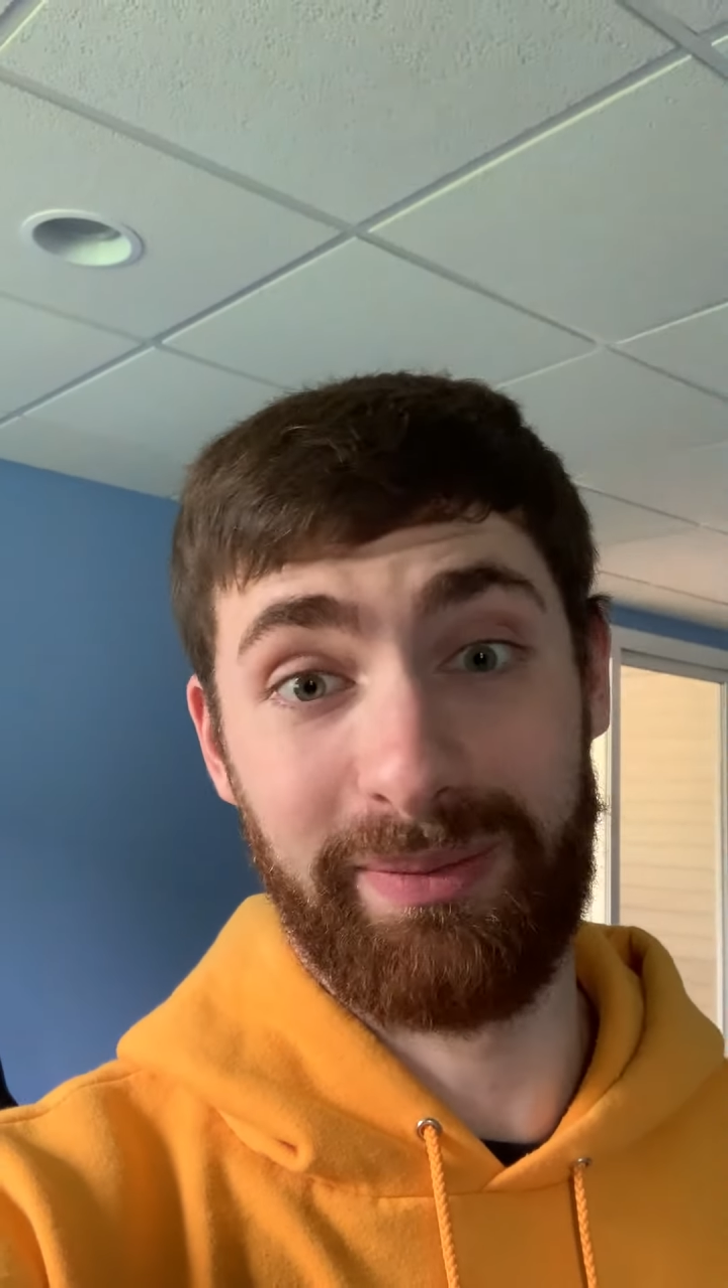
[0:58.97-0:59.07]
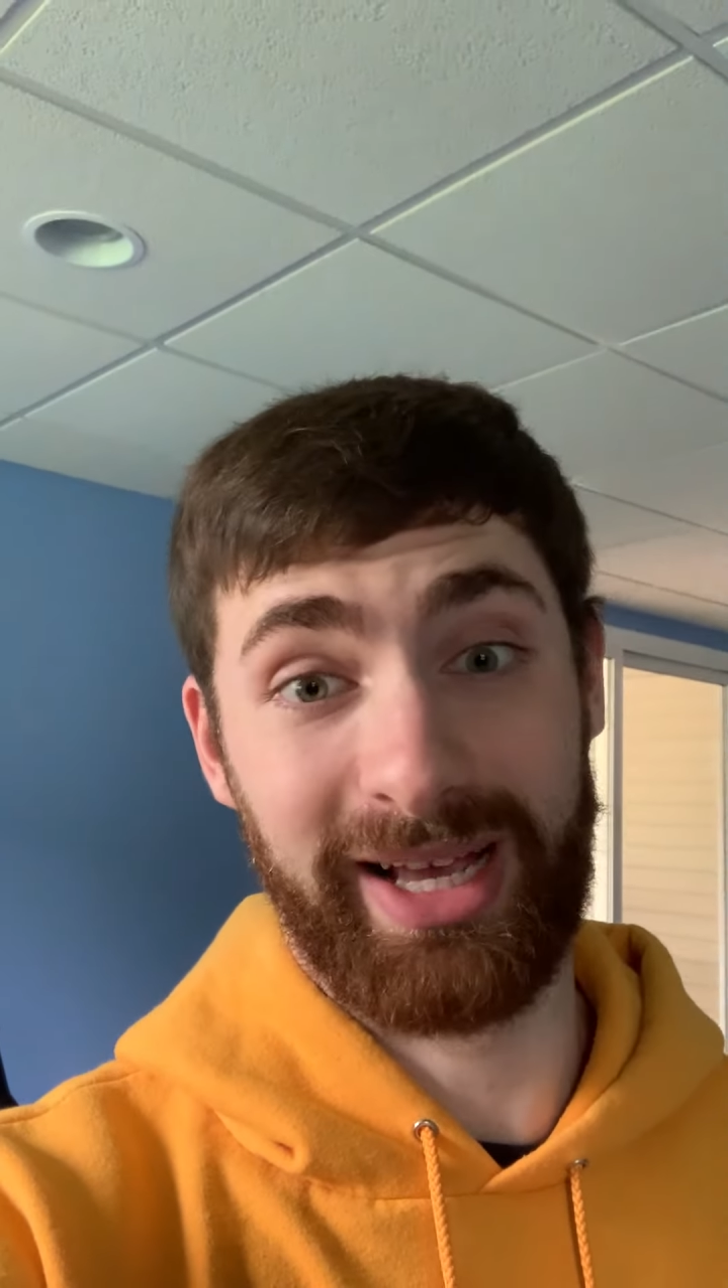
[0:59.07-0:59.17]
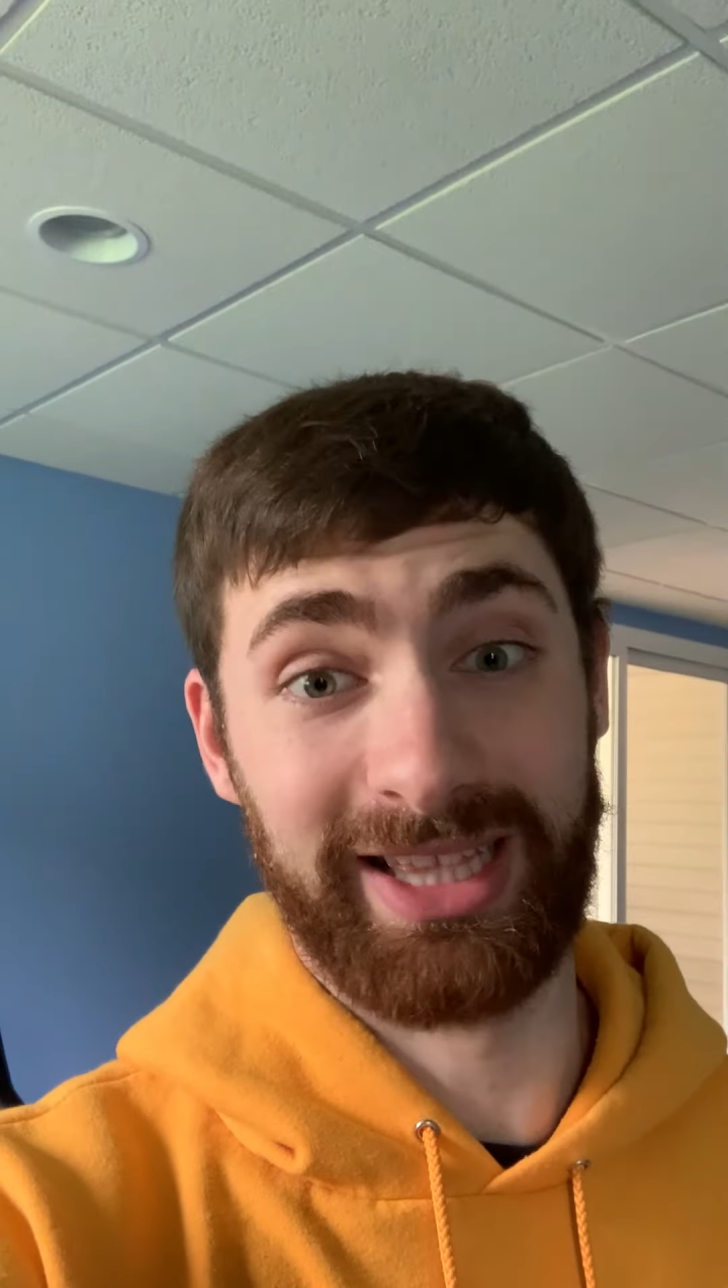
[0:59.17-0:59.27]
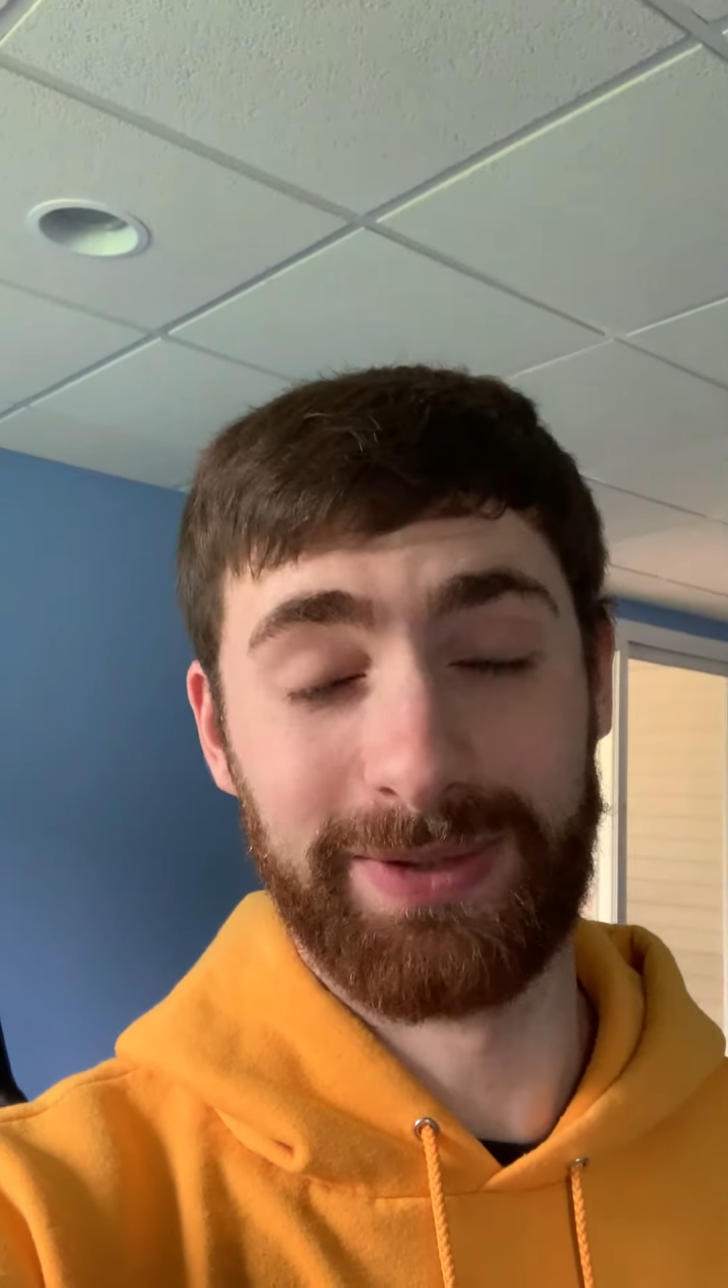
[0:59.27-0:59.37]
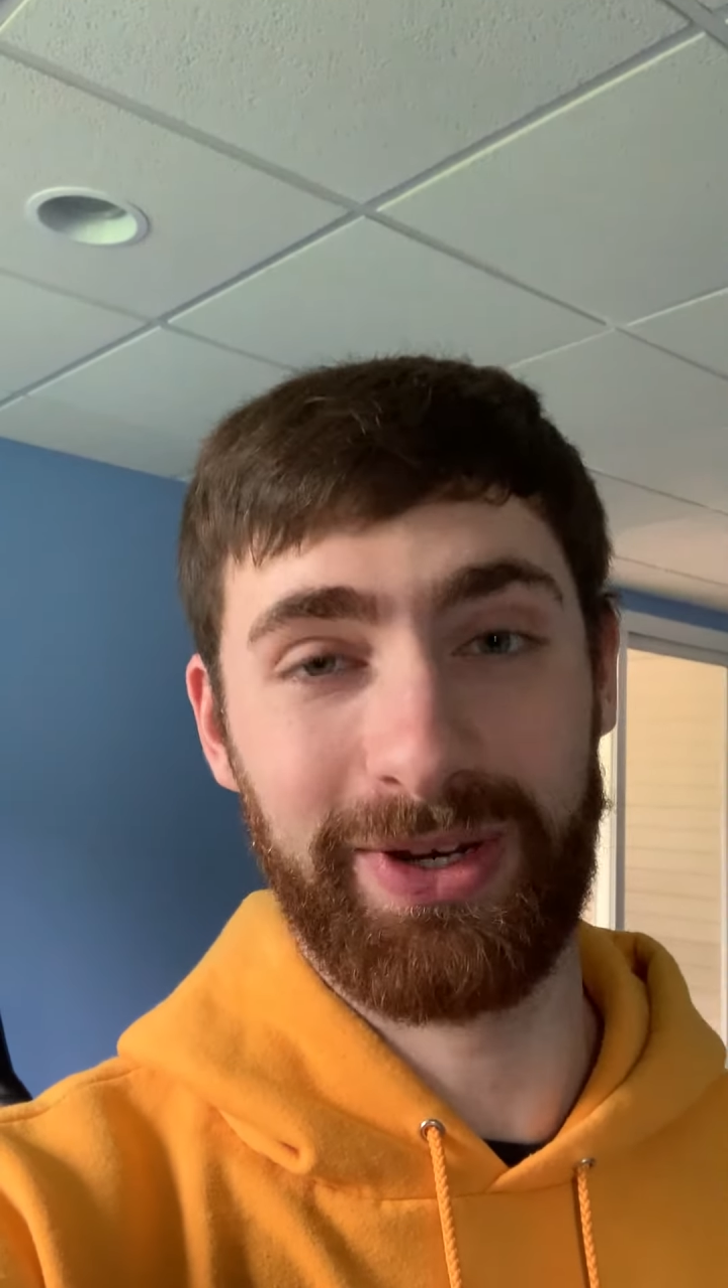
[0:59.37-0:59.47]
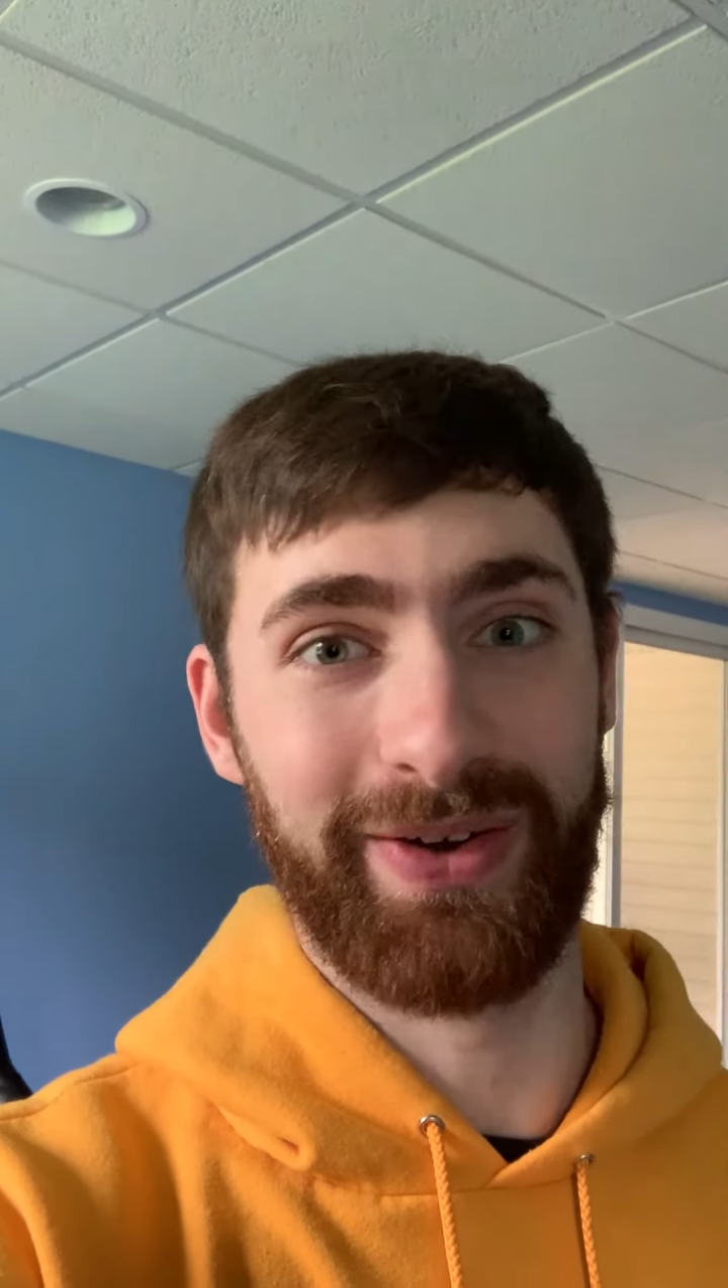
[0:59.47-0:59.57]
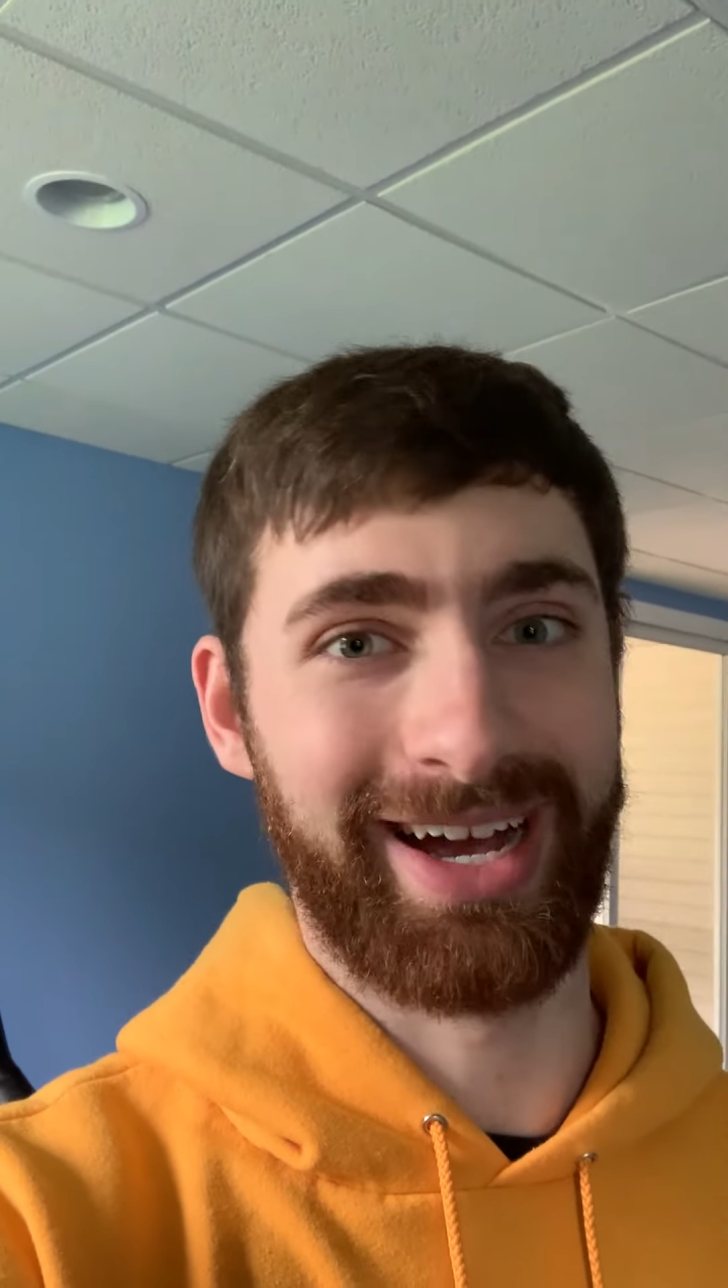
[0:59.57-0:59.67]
I'm making this video,